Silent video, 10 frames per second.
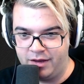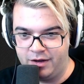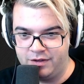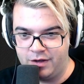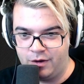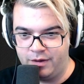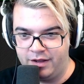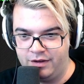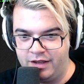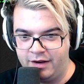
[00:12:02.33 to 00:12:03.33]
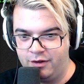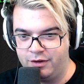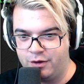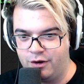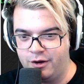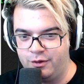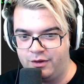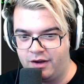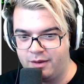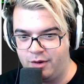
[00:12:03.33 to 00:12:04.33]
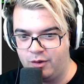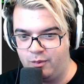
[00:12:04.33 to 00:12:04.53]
Matisow and Daniel Negreanu talk about